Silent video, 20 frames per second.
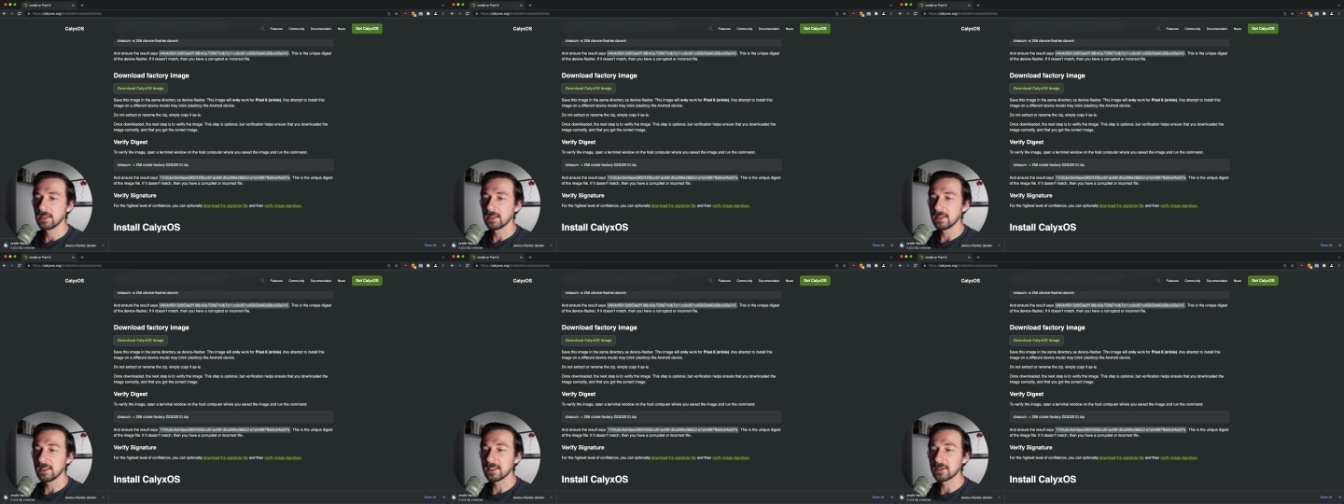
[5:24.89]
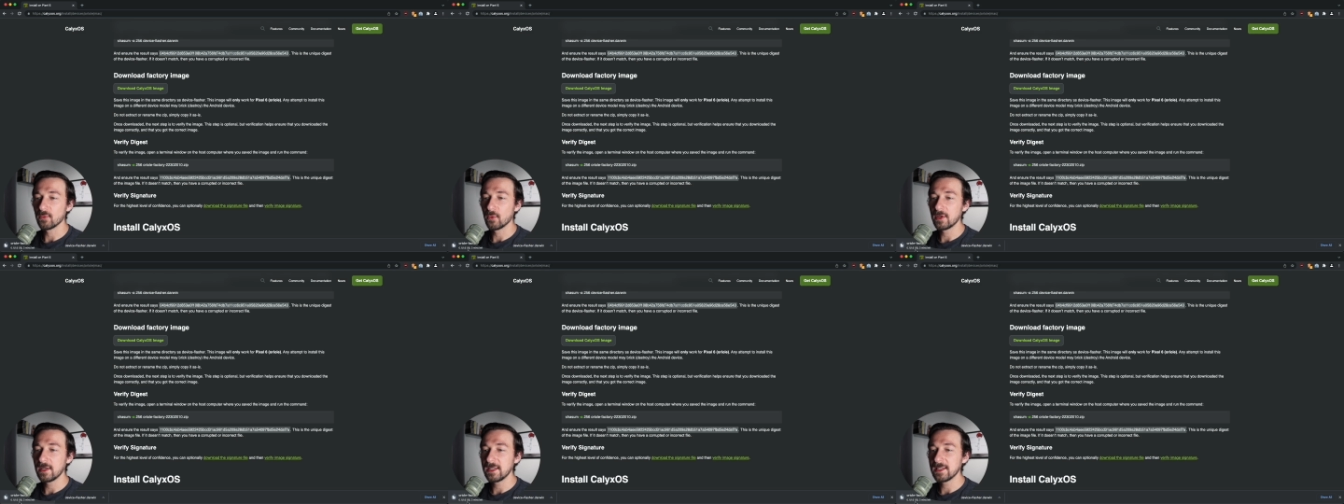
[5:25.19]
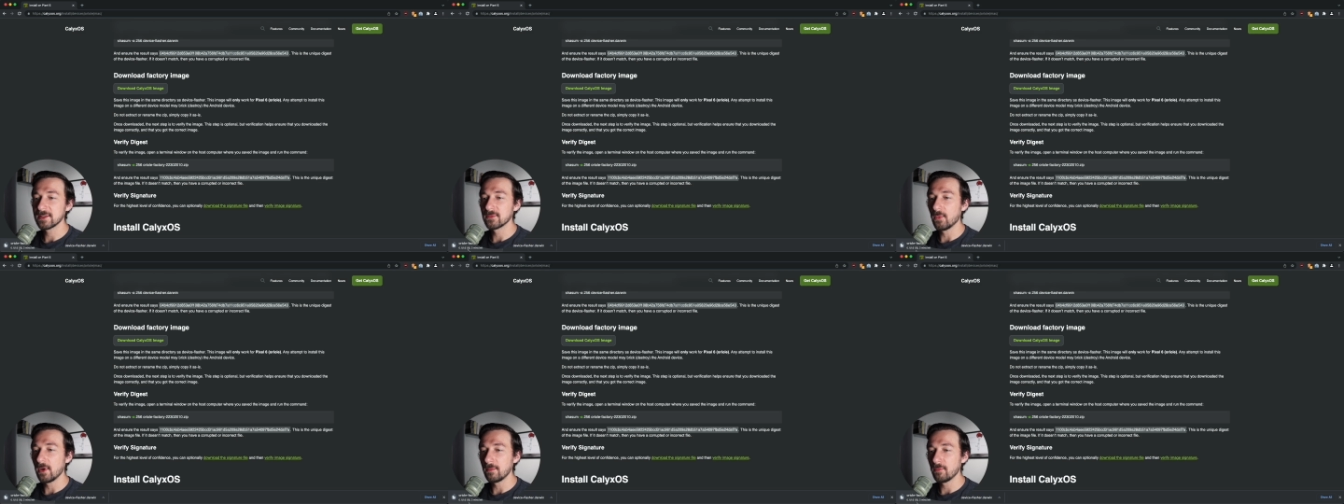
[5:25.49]
This one
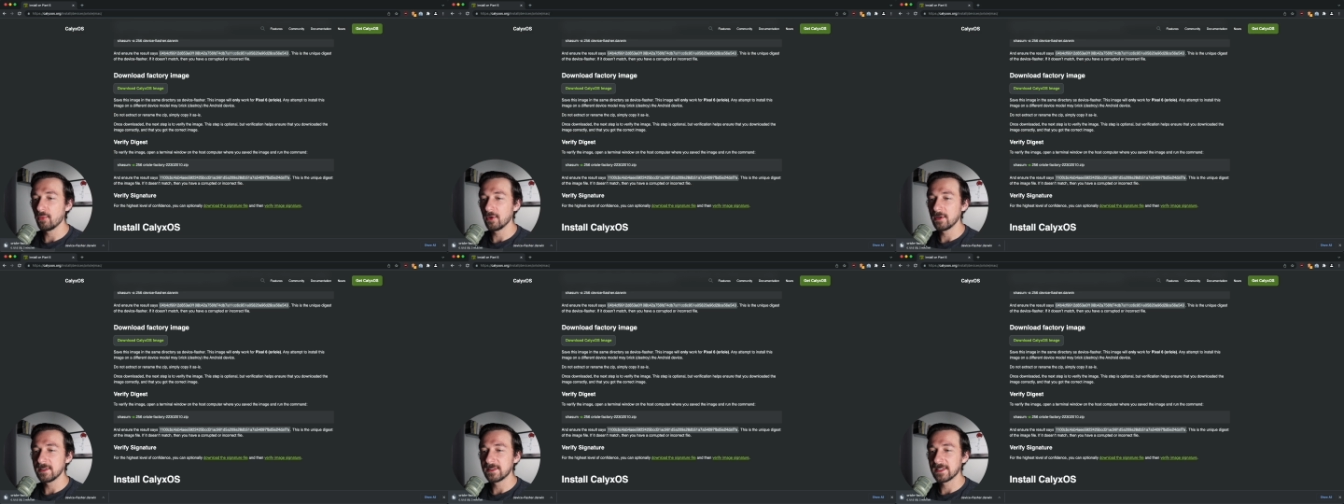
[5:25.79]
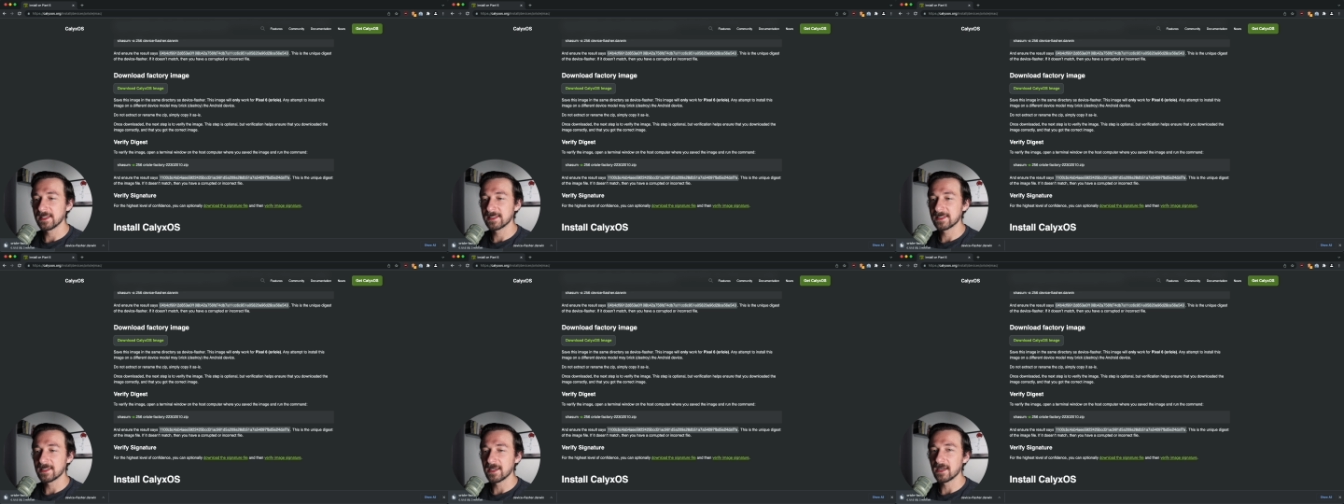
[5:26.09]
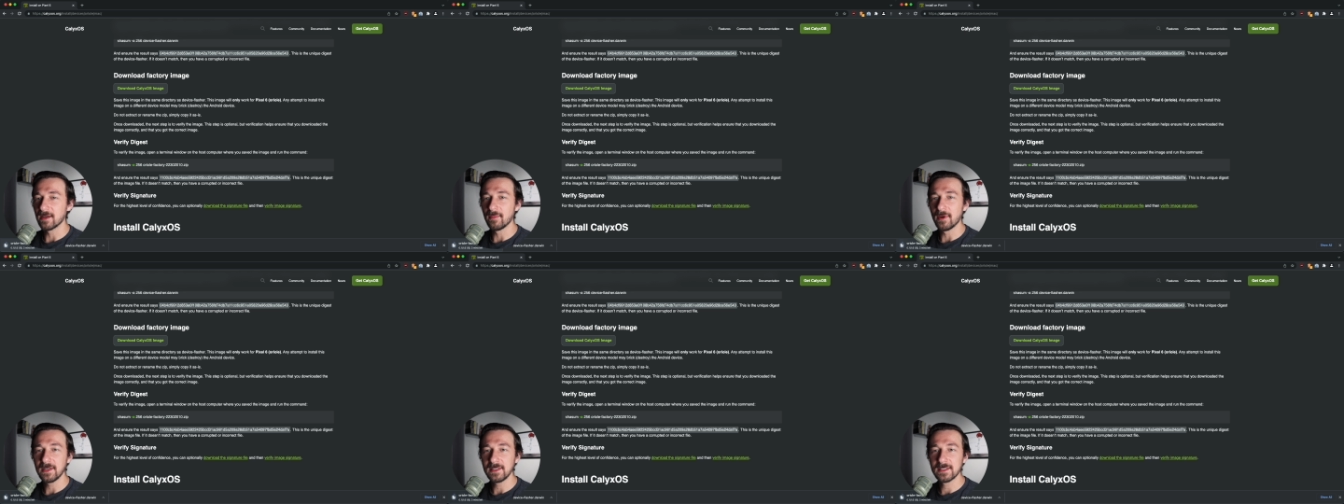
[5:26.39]
is 1.6
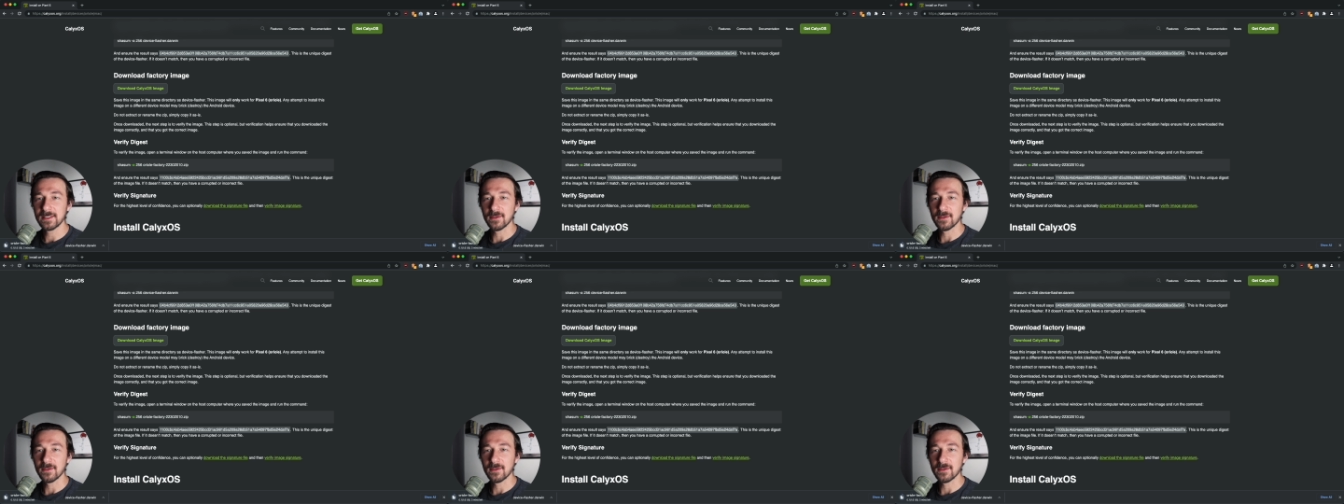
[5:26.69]
gigabytes,